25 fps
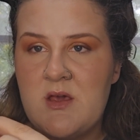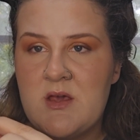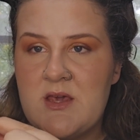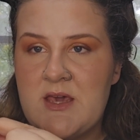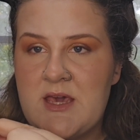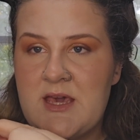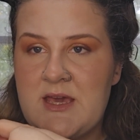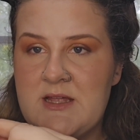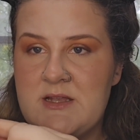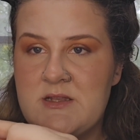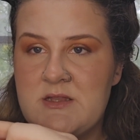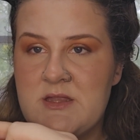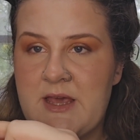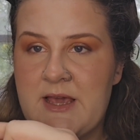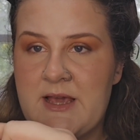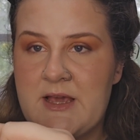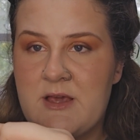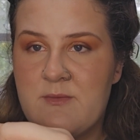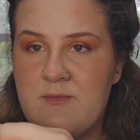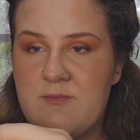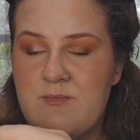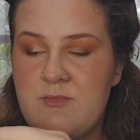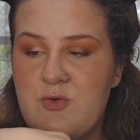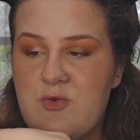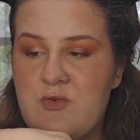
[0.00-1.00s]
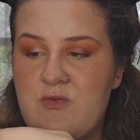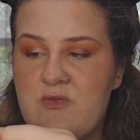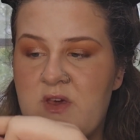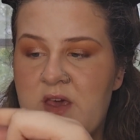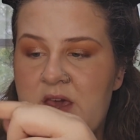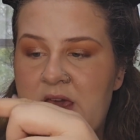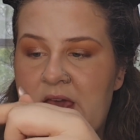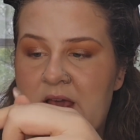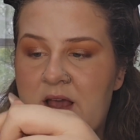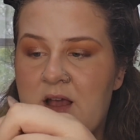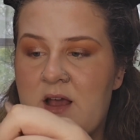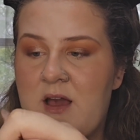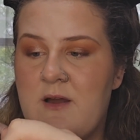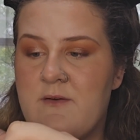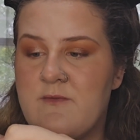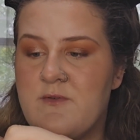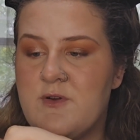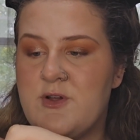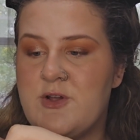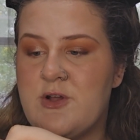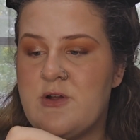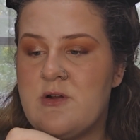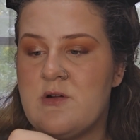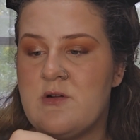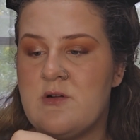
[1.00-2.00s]
can like move it and cover
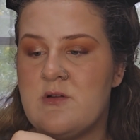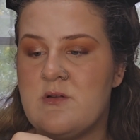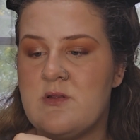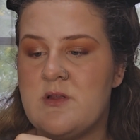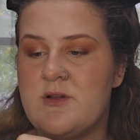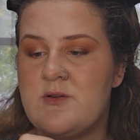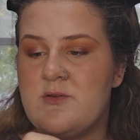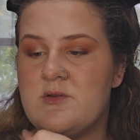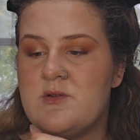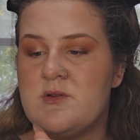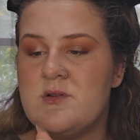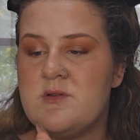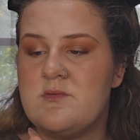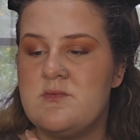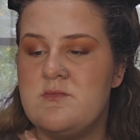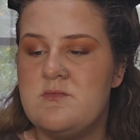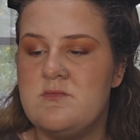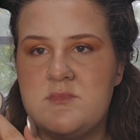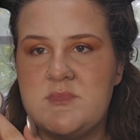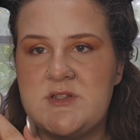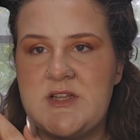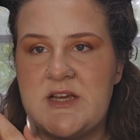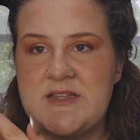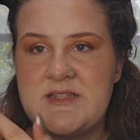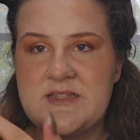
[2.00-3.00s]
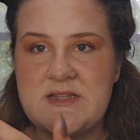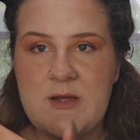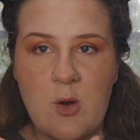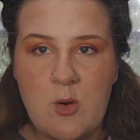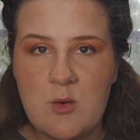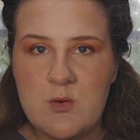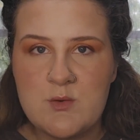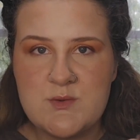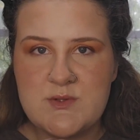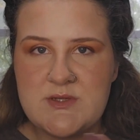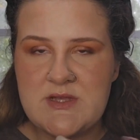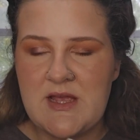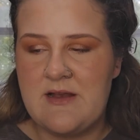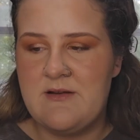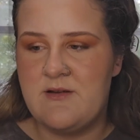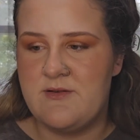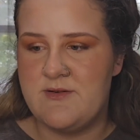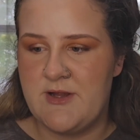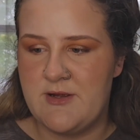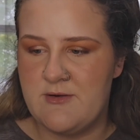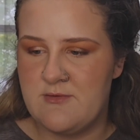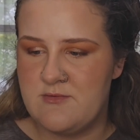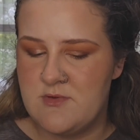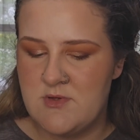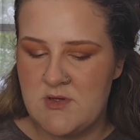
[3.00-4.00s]
your little dust holes. I don't
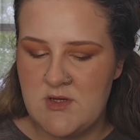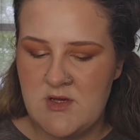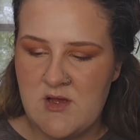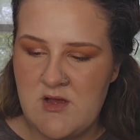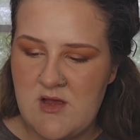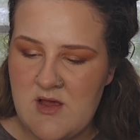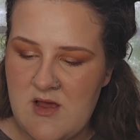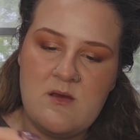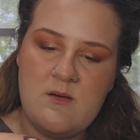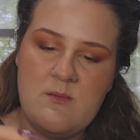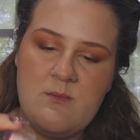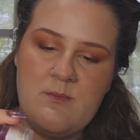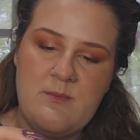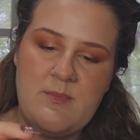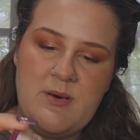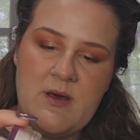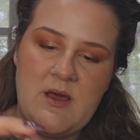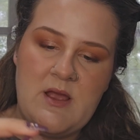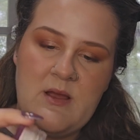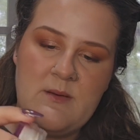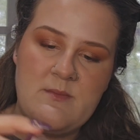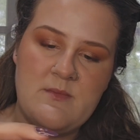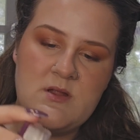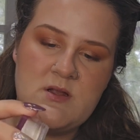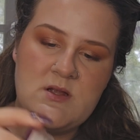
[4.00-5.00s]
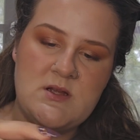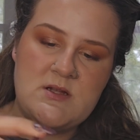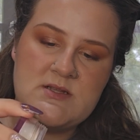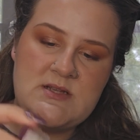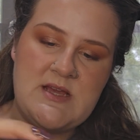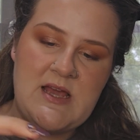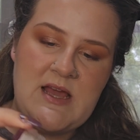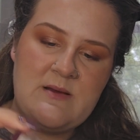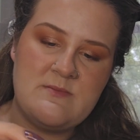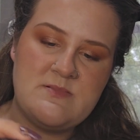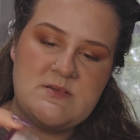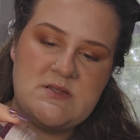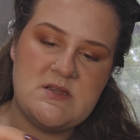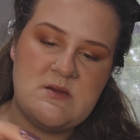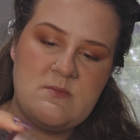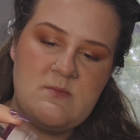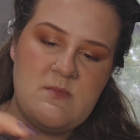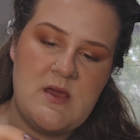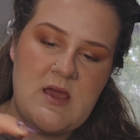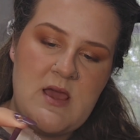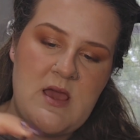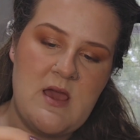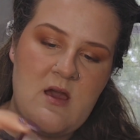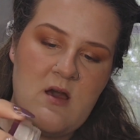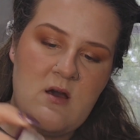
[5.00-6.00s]
know, but I'm going to tap some
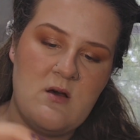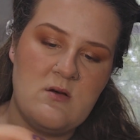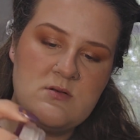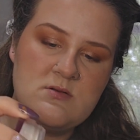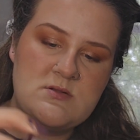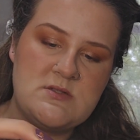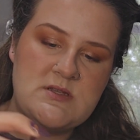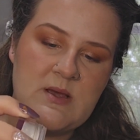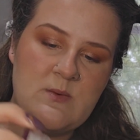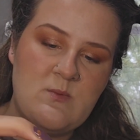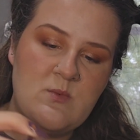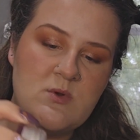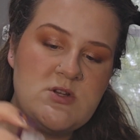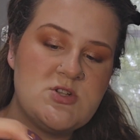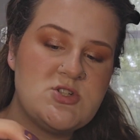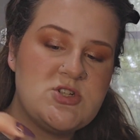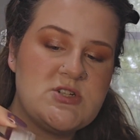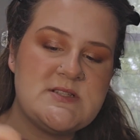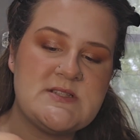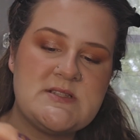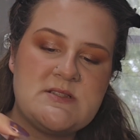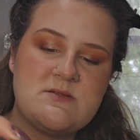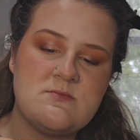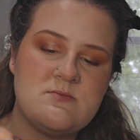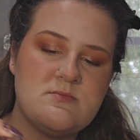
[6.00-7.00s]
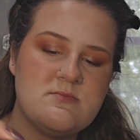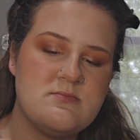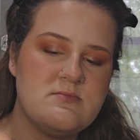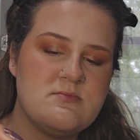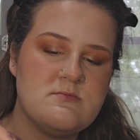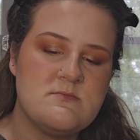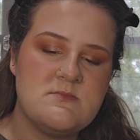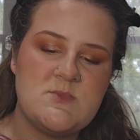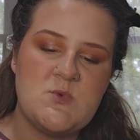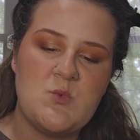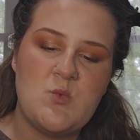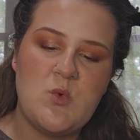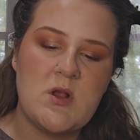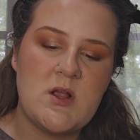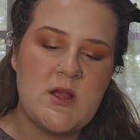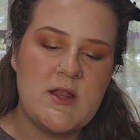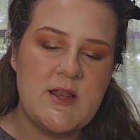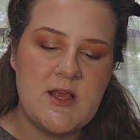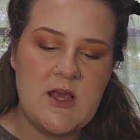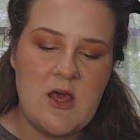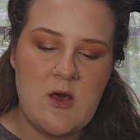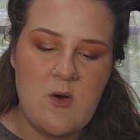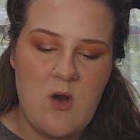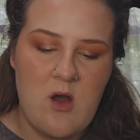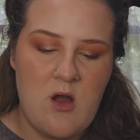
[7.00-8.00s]
out, and we're going
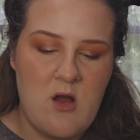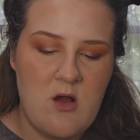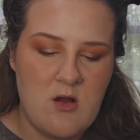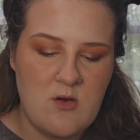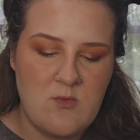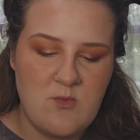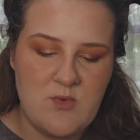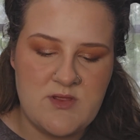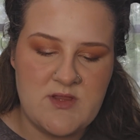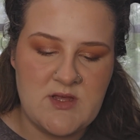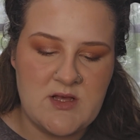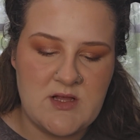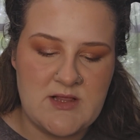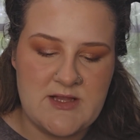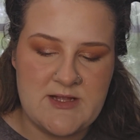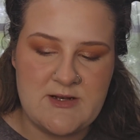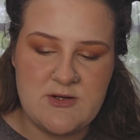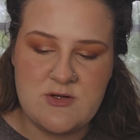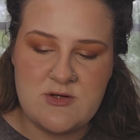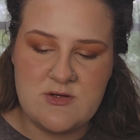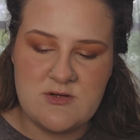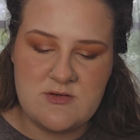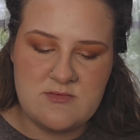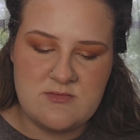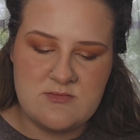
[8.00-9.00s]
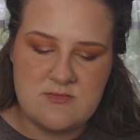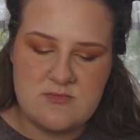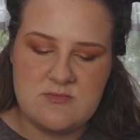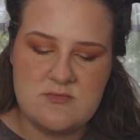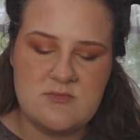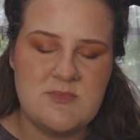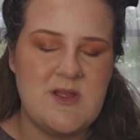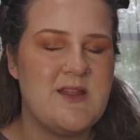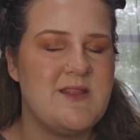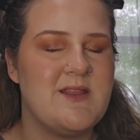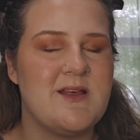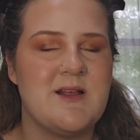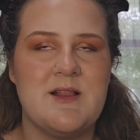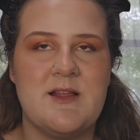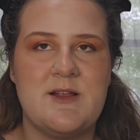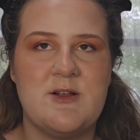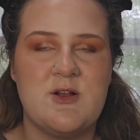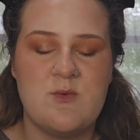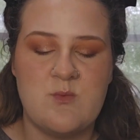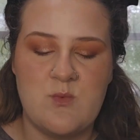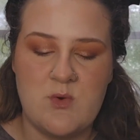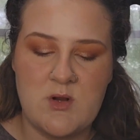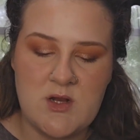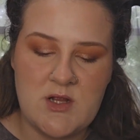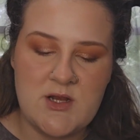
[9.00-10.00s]
to go hard with the glitter, not the
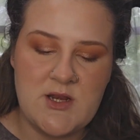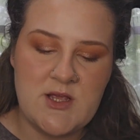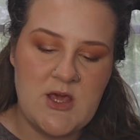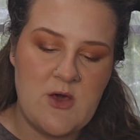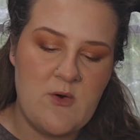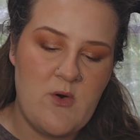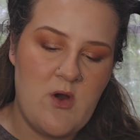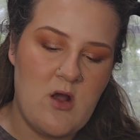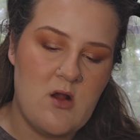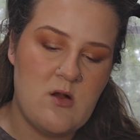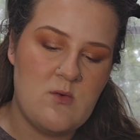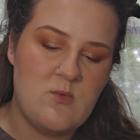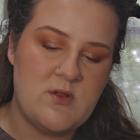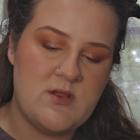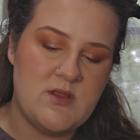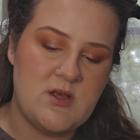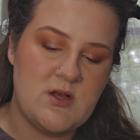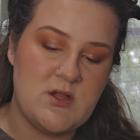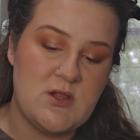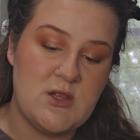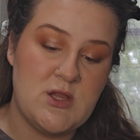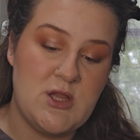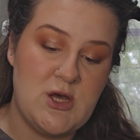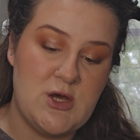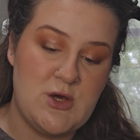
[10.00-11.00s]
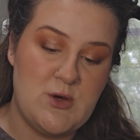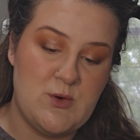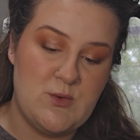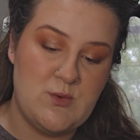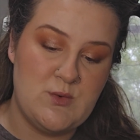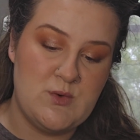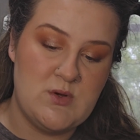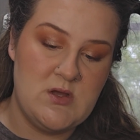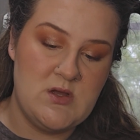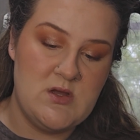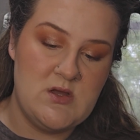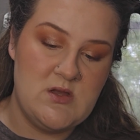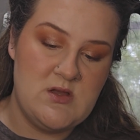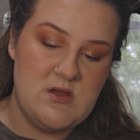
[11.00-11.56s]
glitter. We're going to go hard with the glow